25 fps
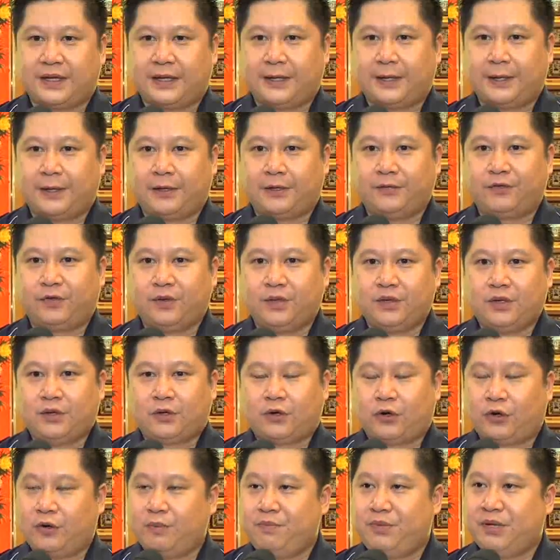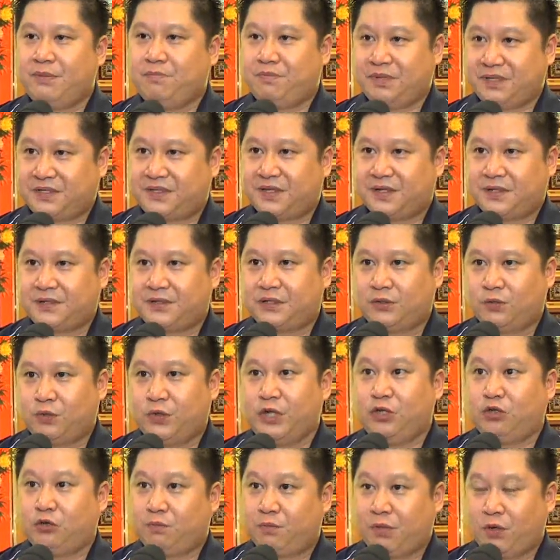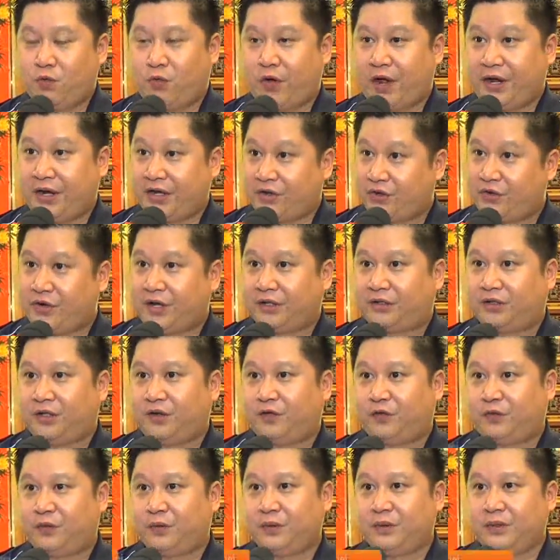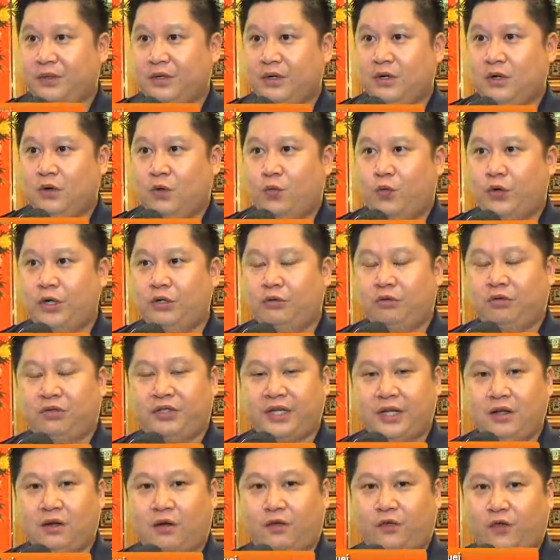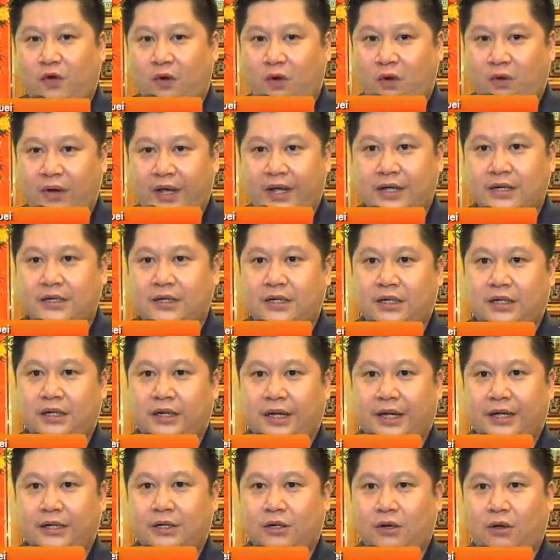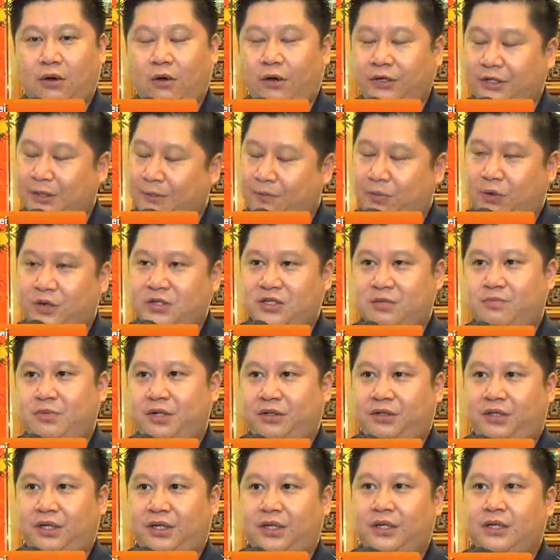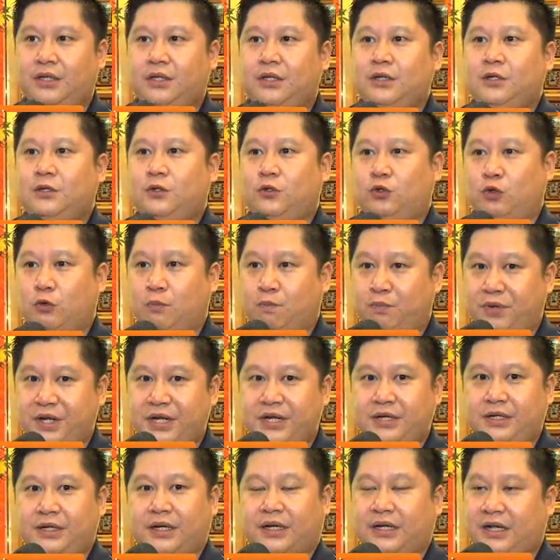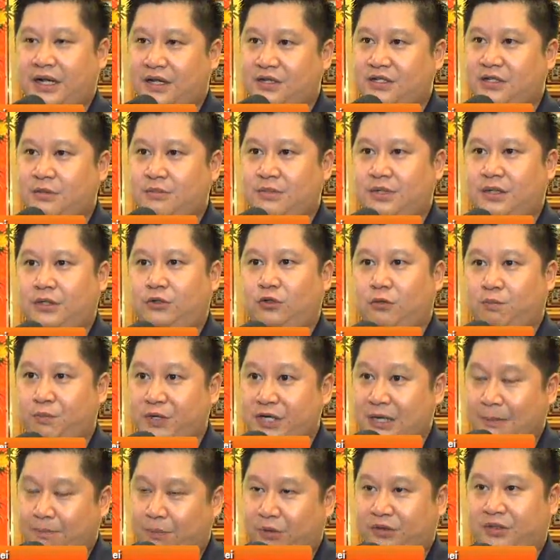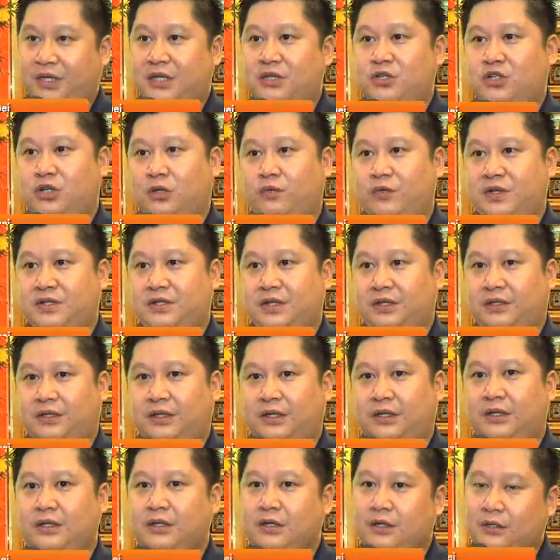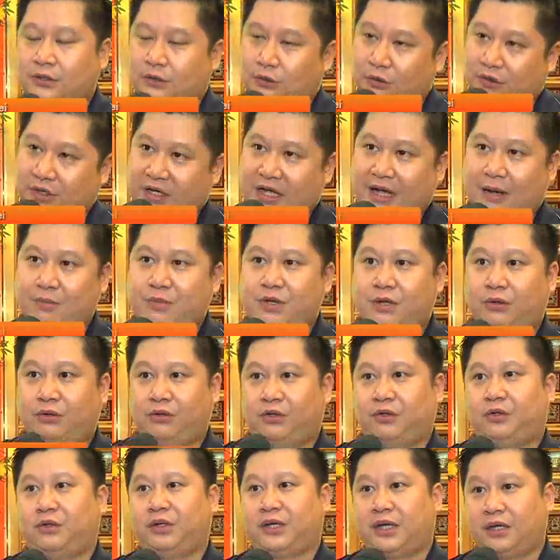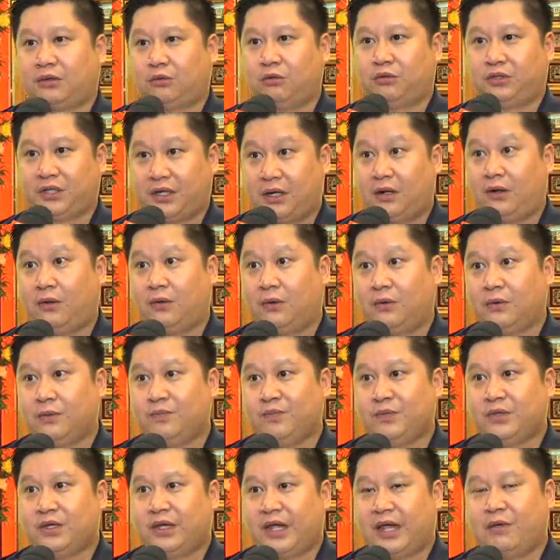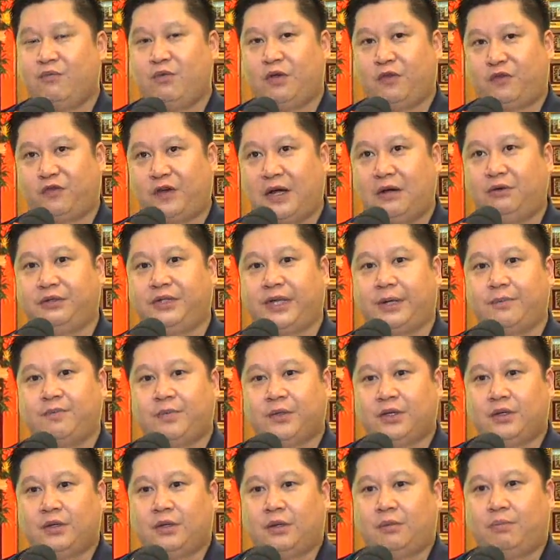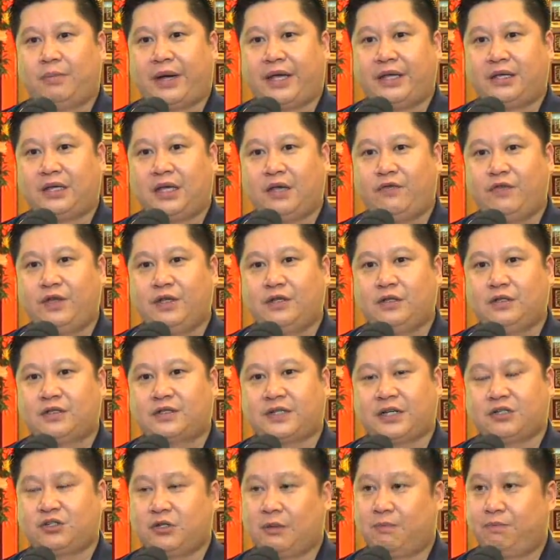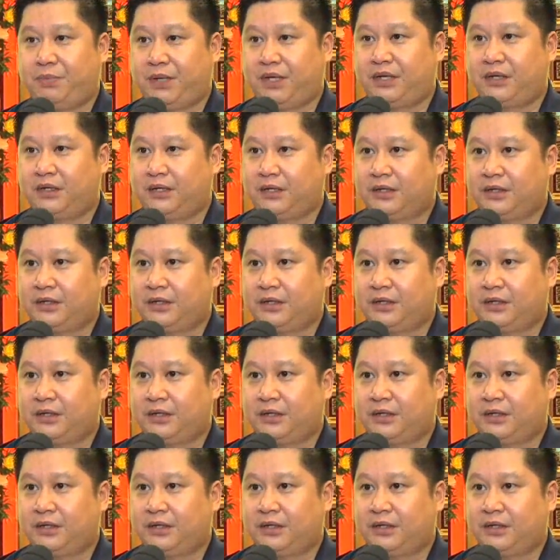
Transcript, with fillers: uh, columbarium business, we need to be very creative we need to think of all angle and all the possibility to bring the customer, to bring the potential visitor to come here to take, a, to take a look. And we found that by giving such a big